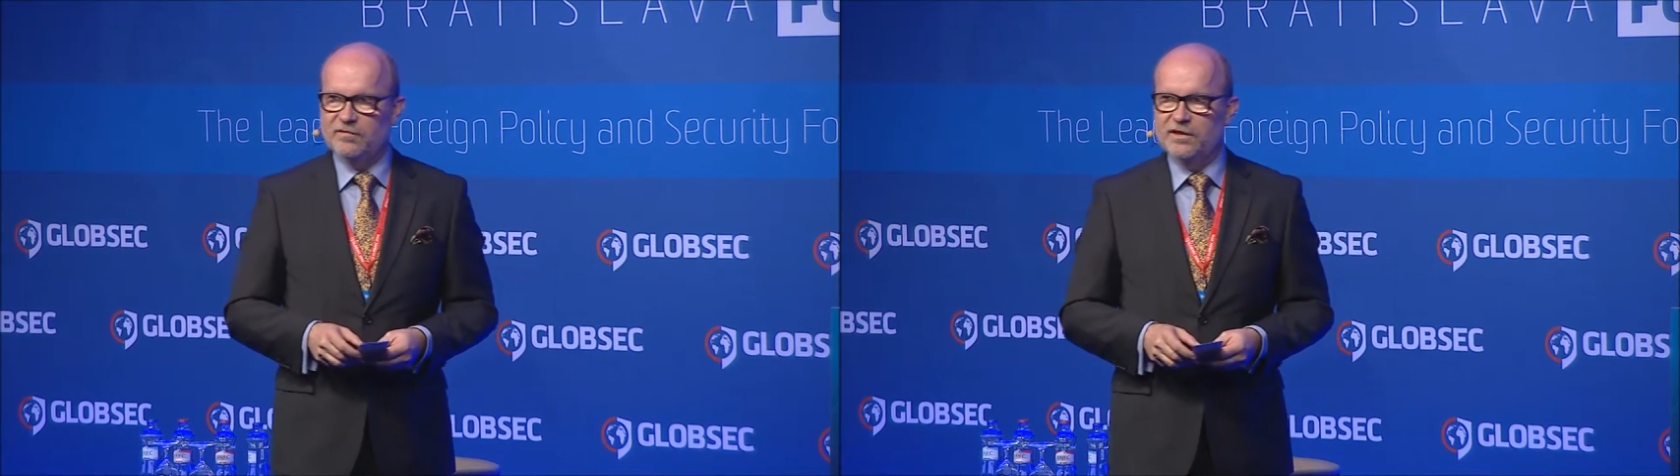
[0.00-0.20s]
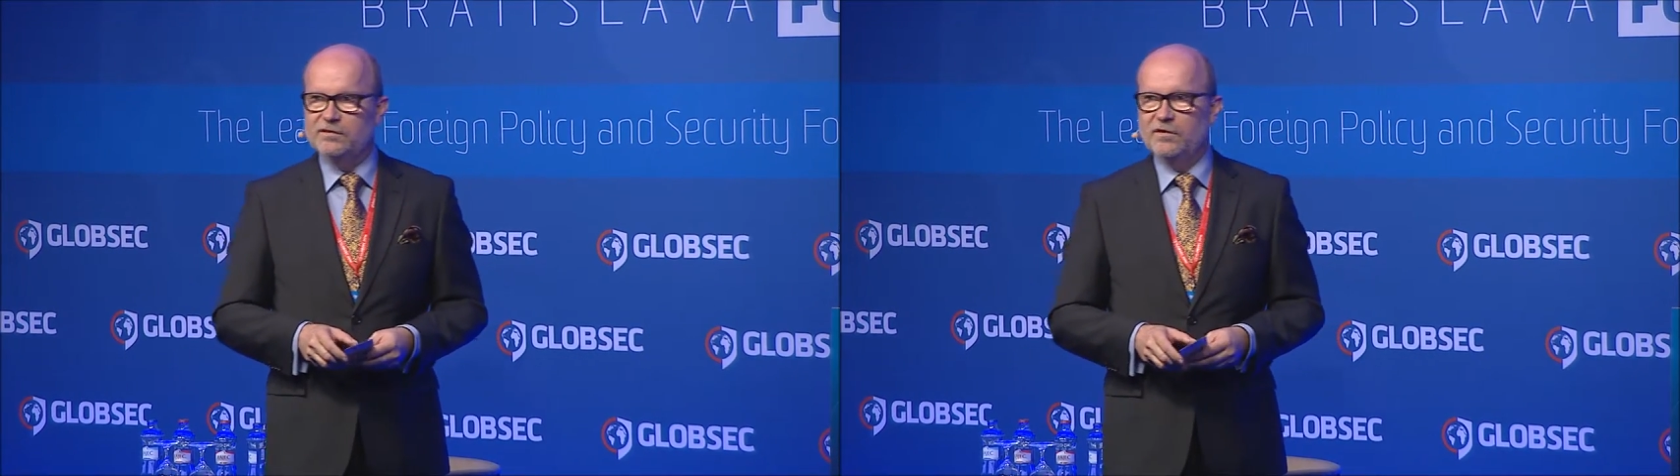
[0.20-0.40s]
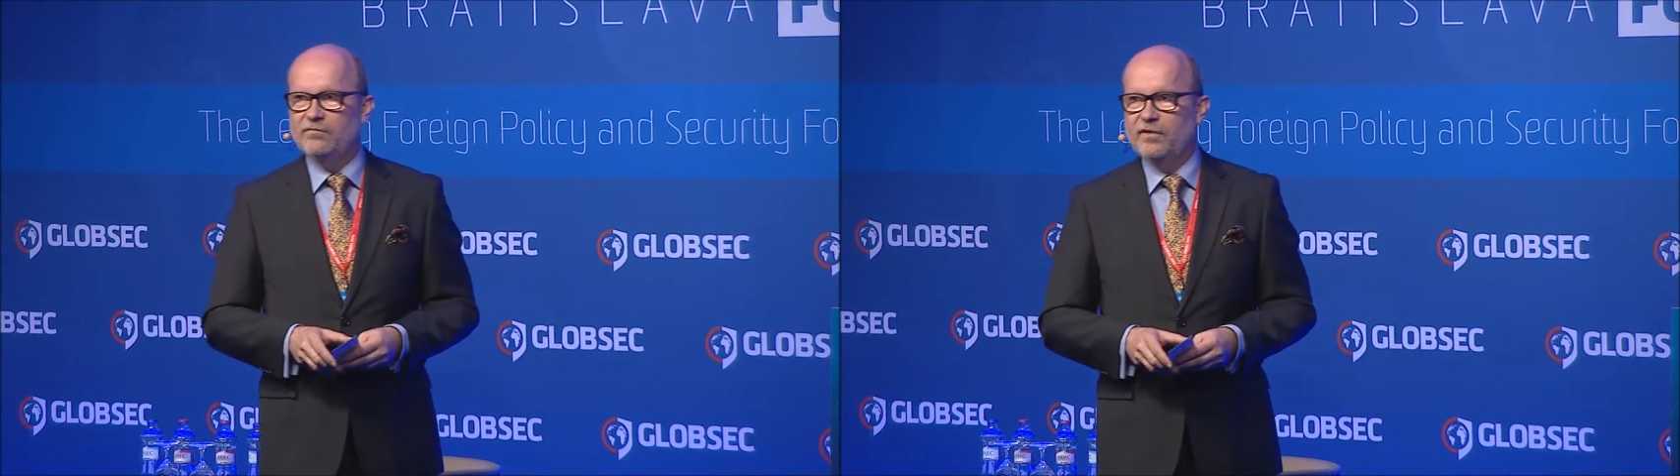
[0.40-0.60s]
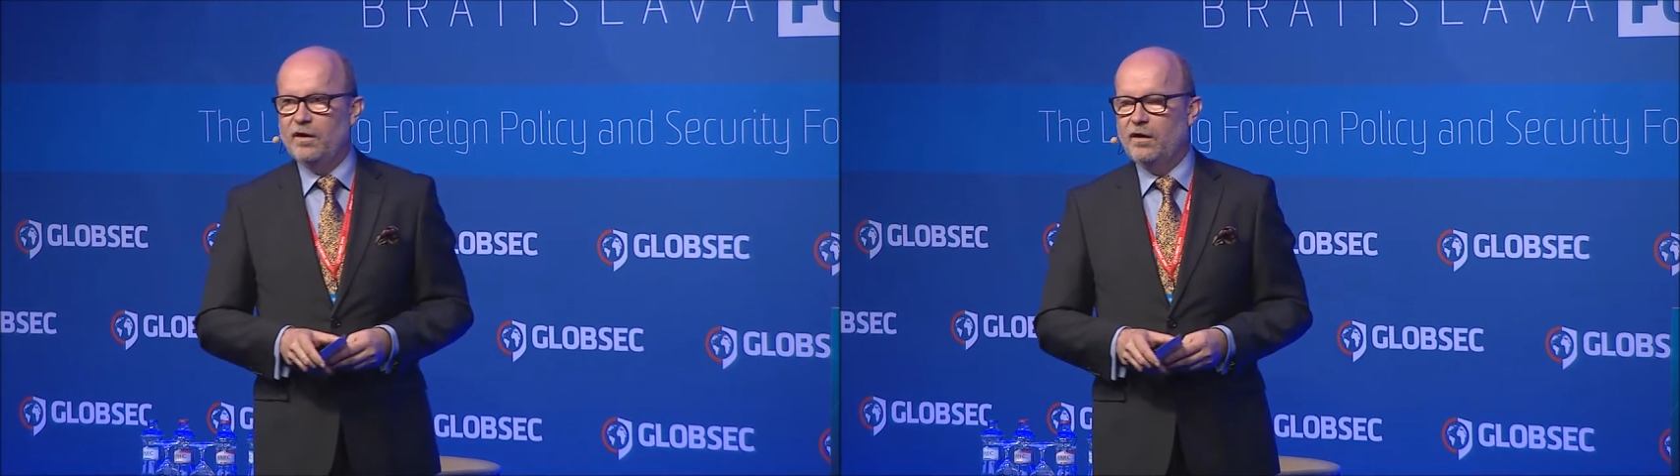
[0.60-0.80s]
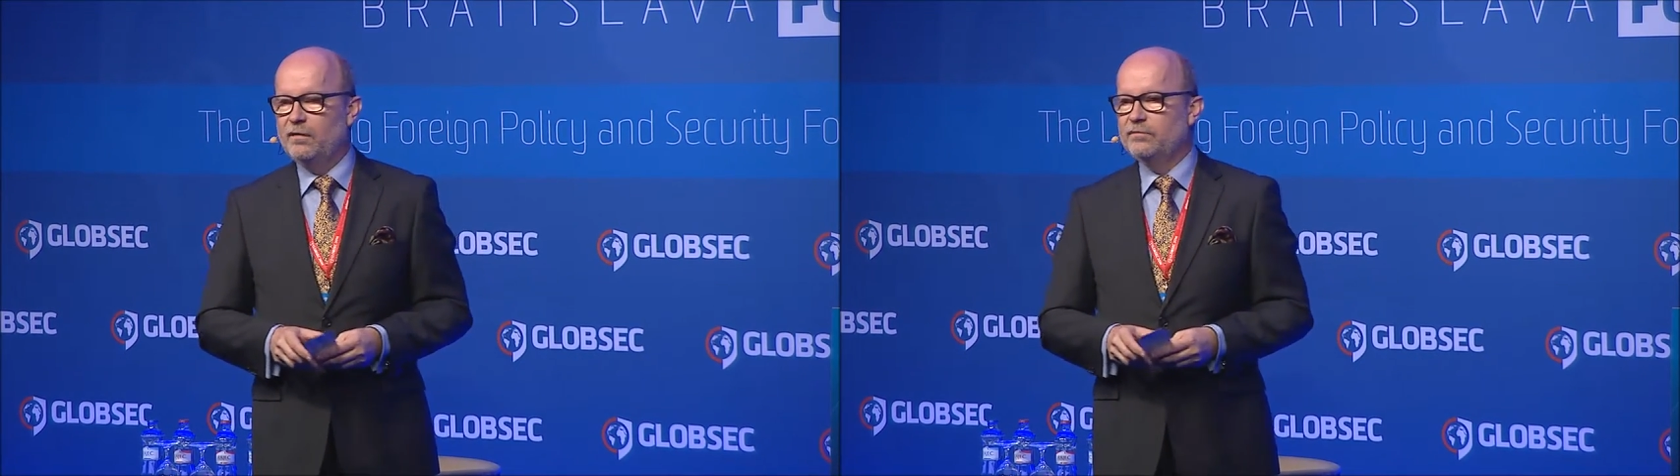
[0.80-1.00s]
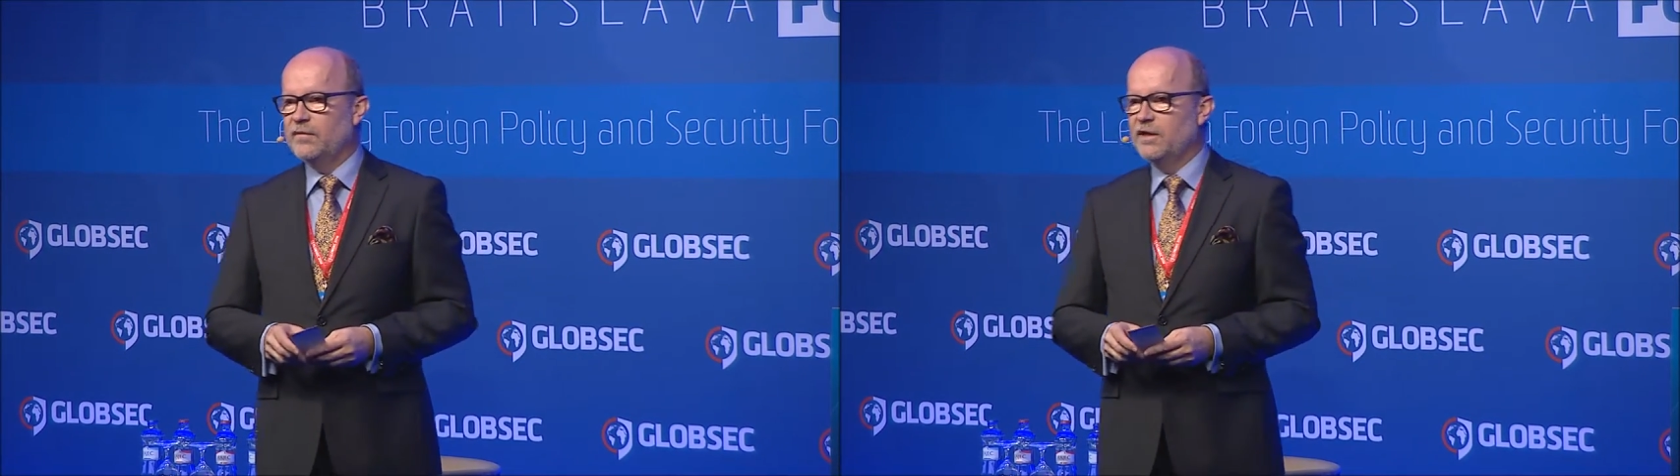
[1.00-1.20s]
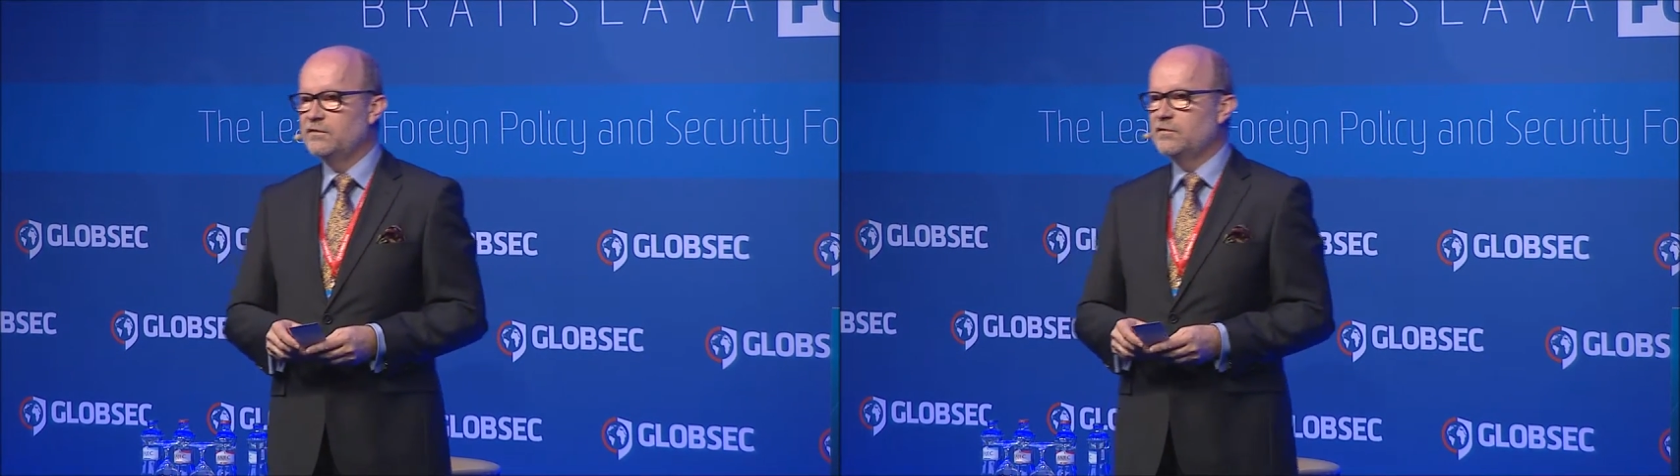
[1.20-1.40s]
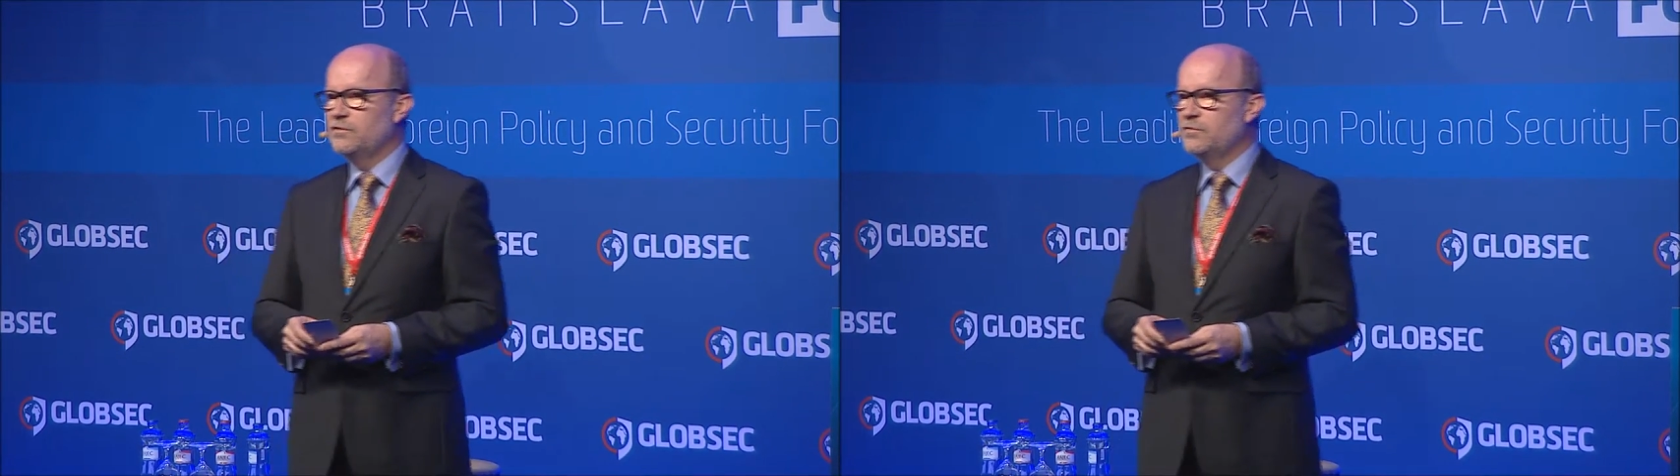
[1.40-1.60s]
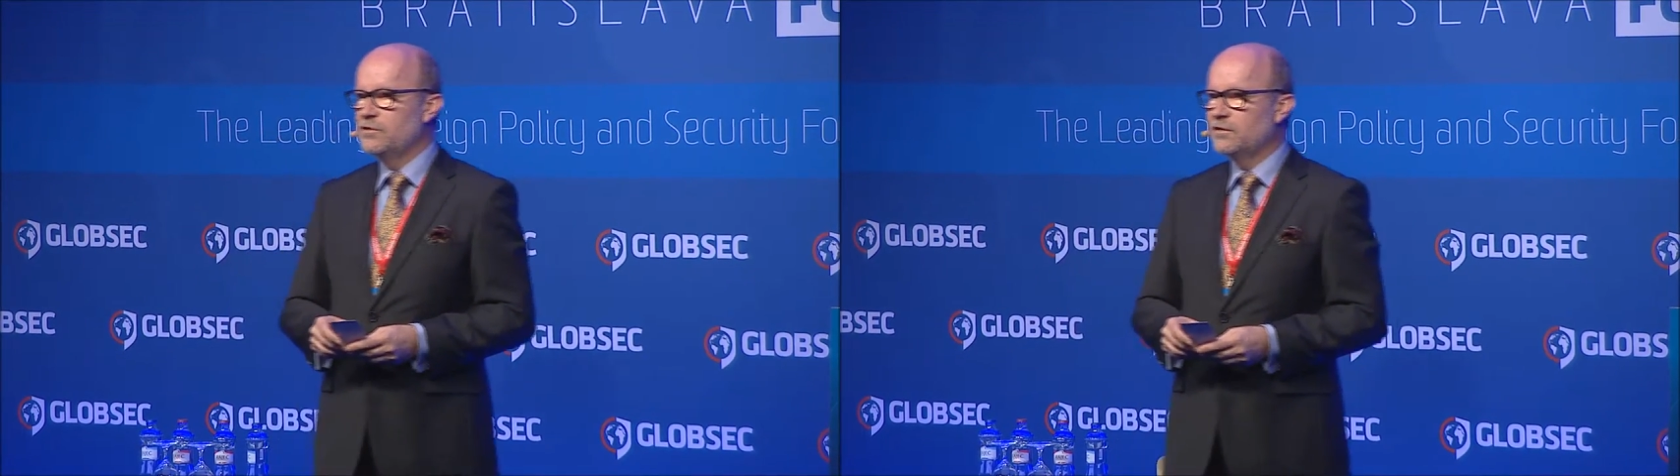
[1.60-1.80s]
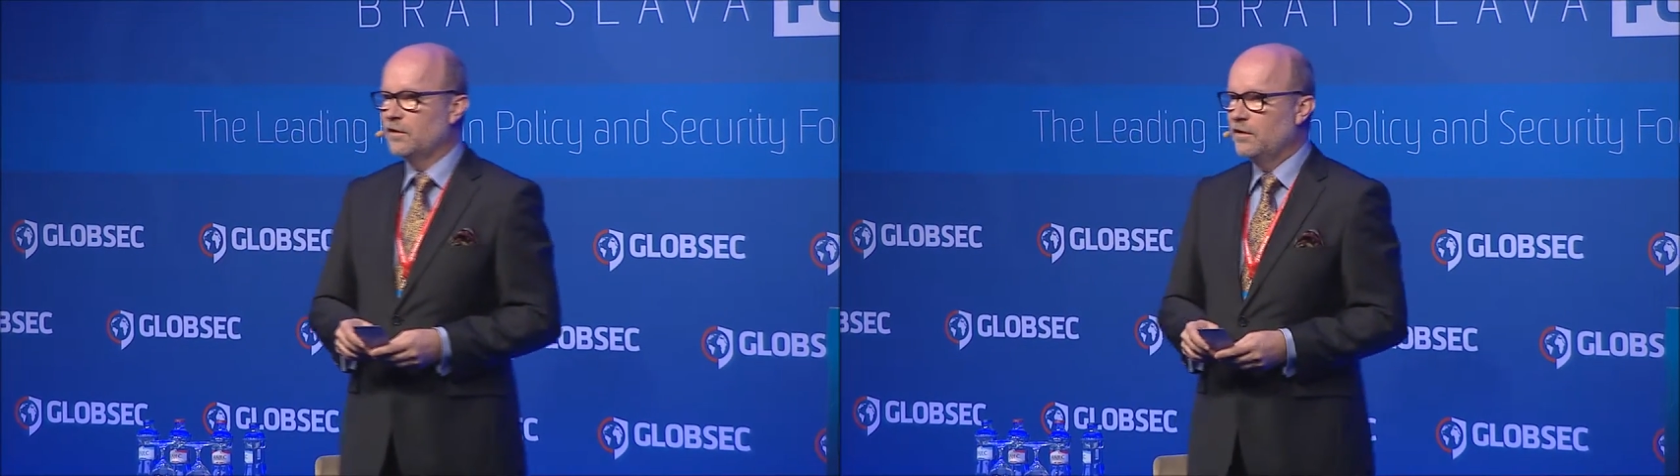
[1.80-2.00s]
list of
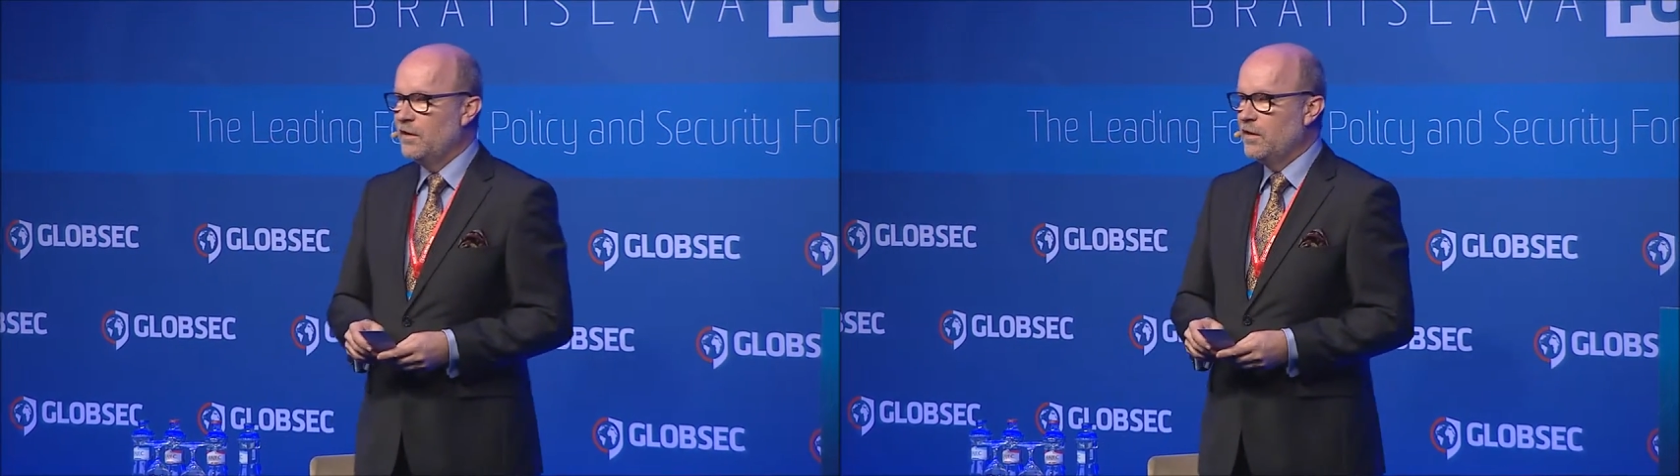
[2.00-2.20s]
institutional